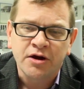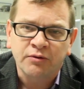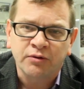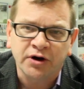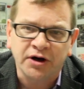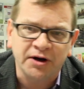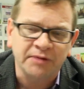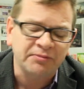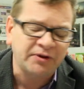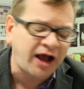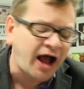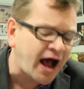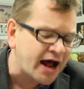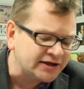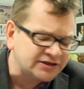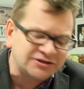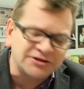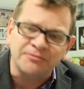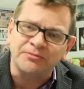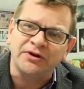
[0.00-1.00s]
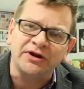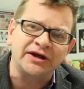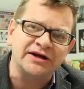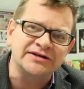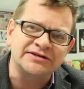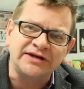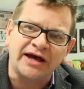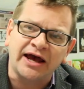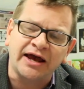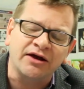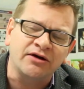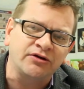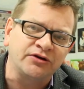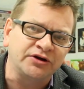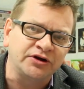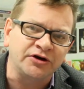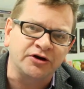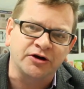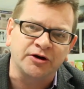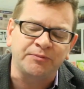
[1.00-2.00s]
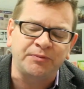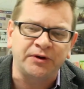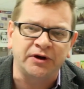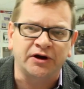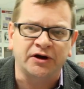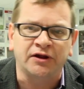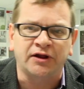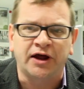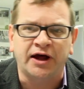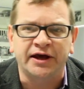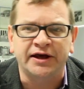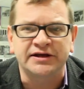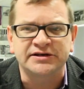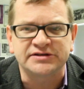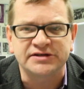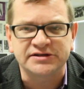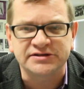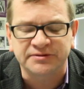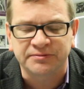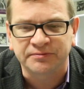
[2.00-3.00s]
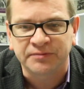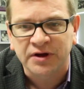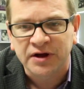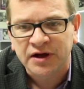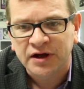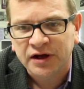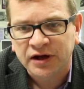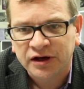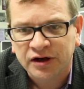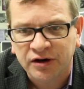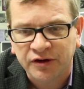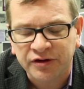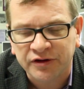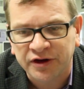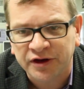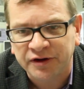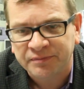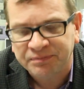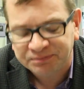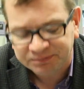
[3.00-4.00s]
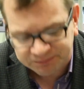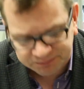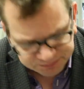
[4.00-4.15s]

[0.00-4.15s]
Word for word: we're going to constantly entangled in European alliances. And, um, you know, the